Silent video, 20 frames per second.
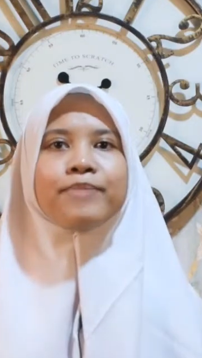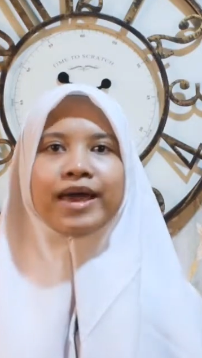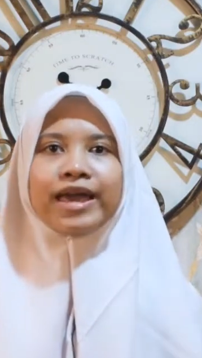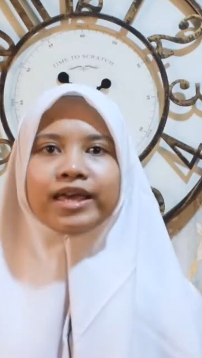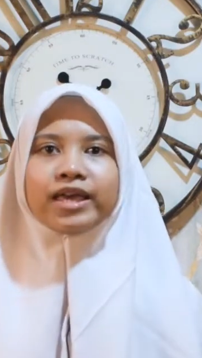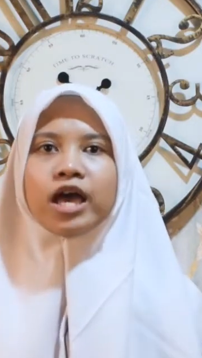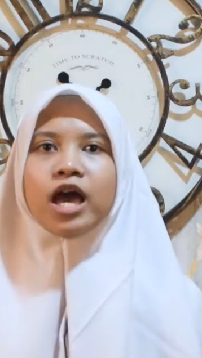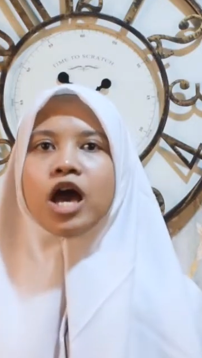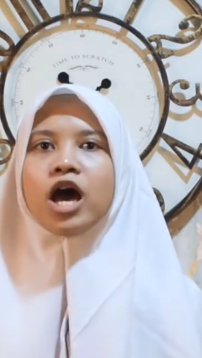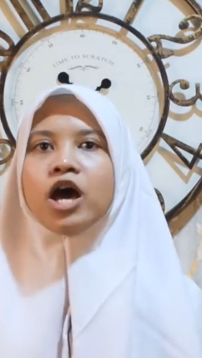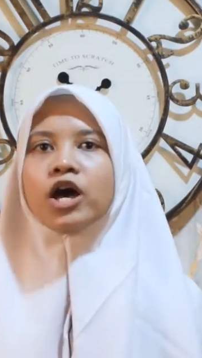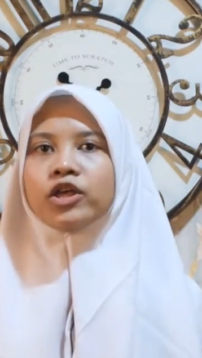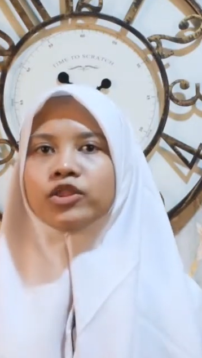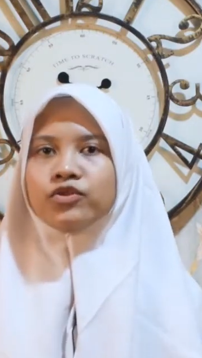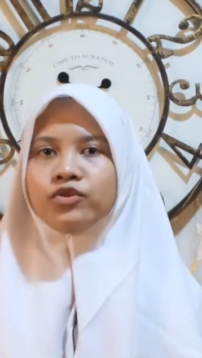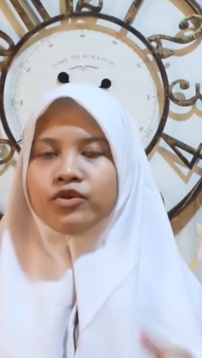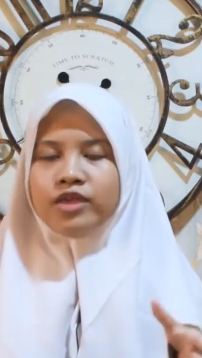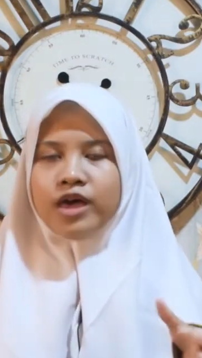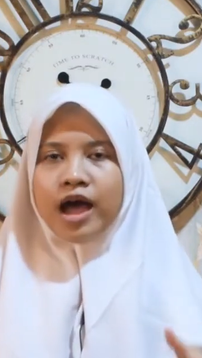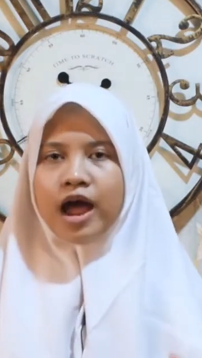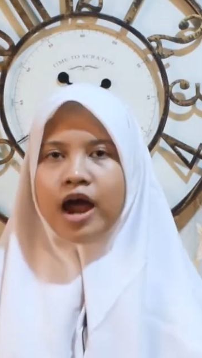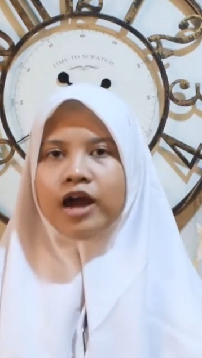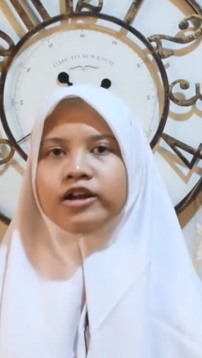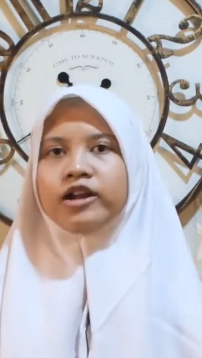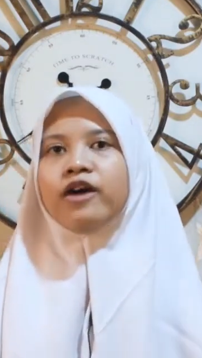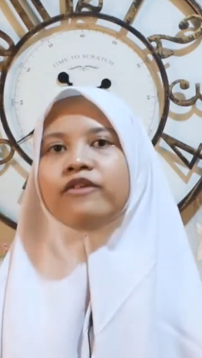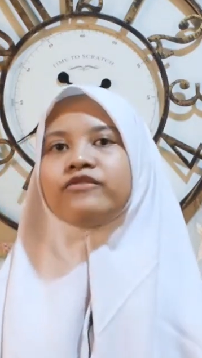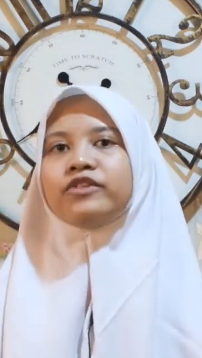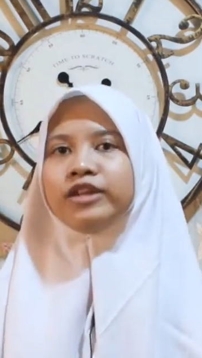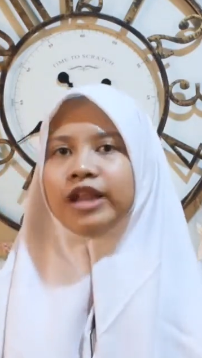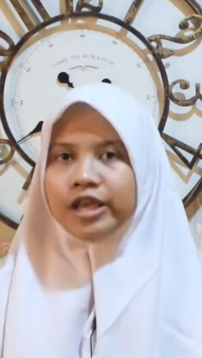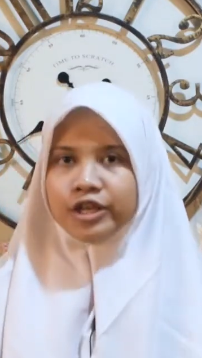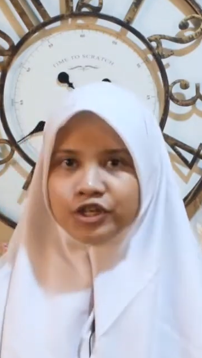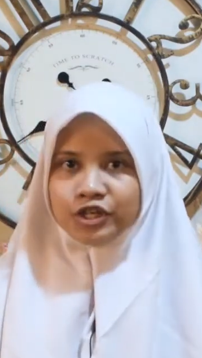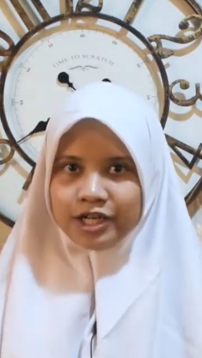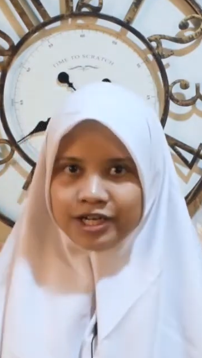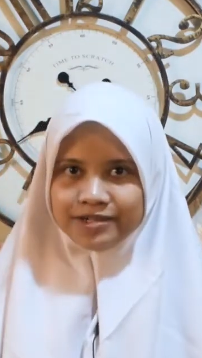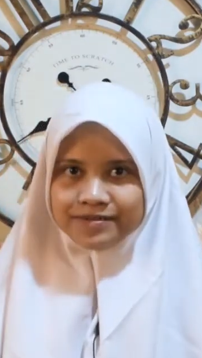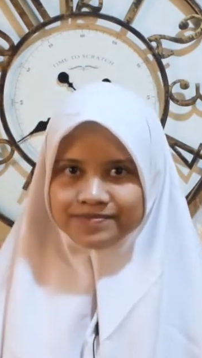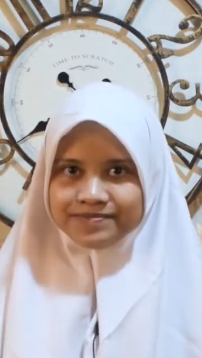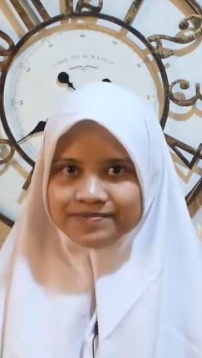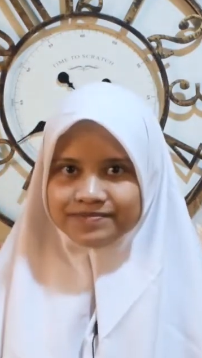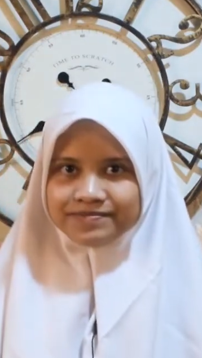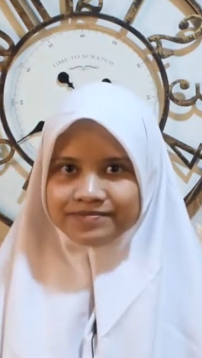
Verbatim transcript: back to the heart of the nation.